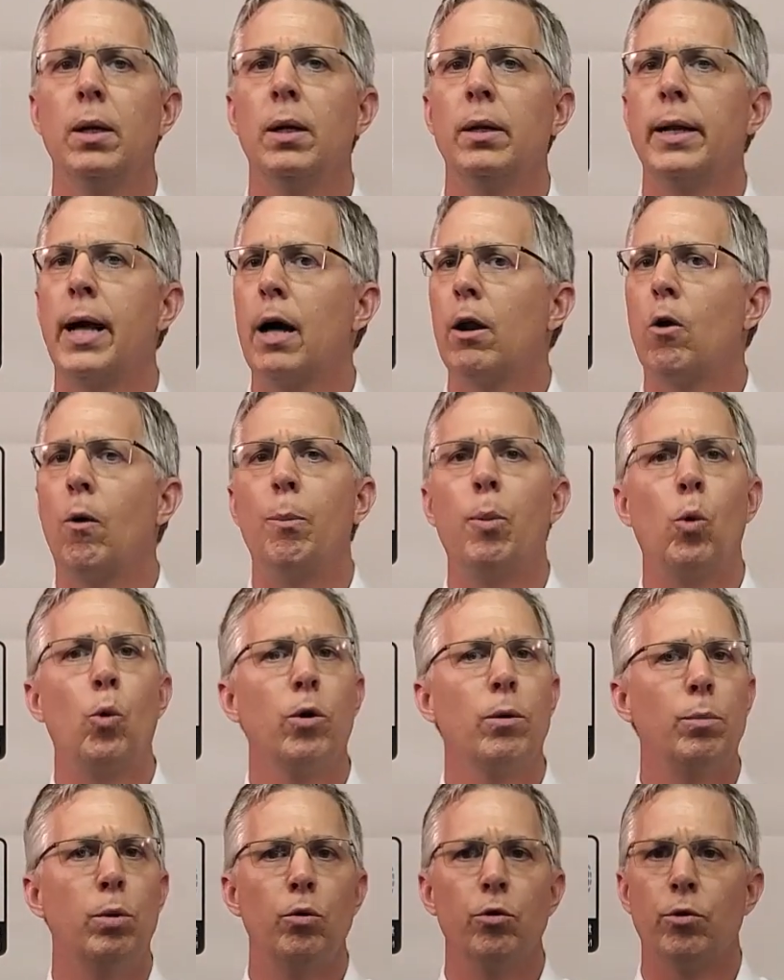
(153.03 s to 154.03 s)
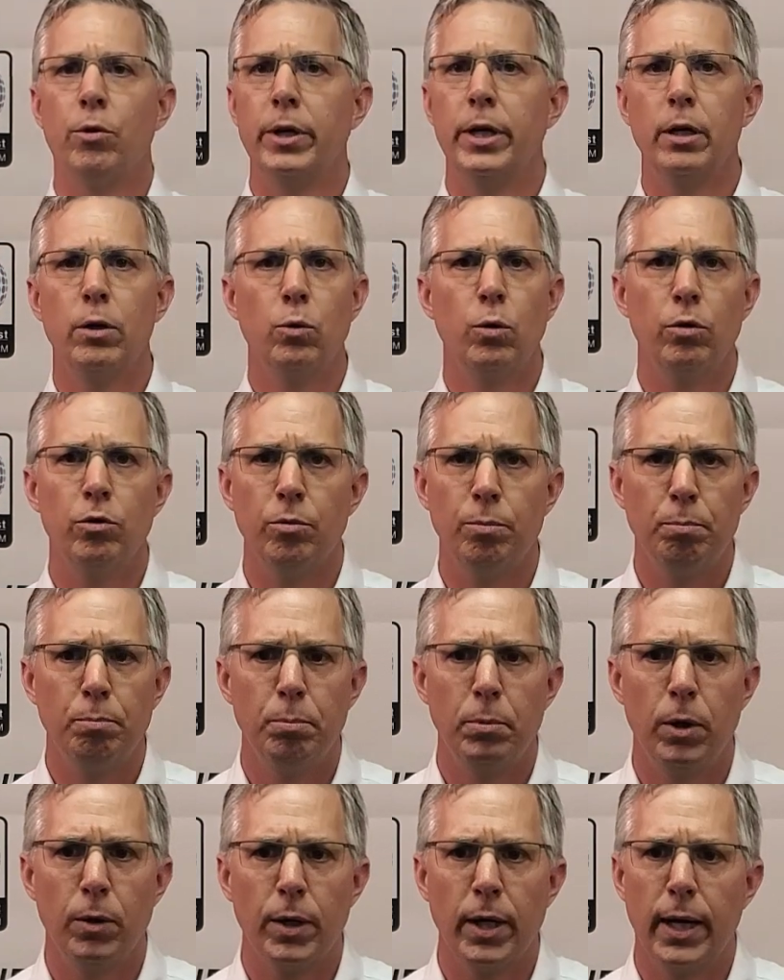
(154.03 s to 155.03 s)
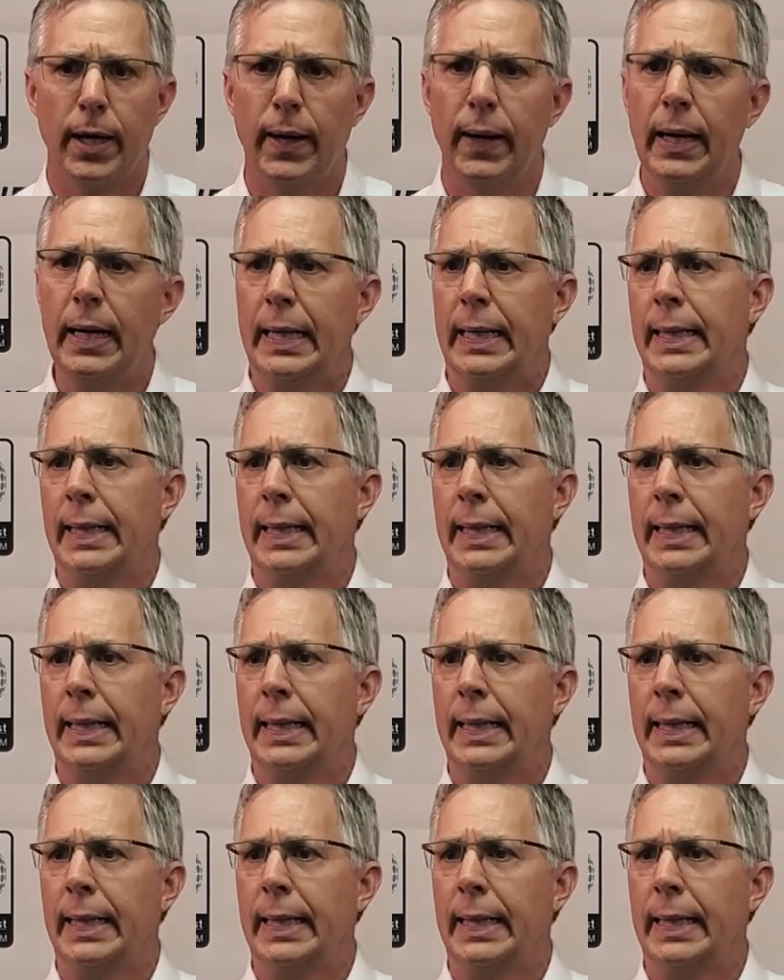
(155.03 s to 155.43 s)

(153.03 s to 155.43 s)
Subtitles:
Not all portables are equals, okay?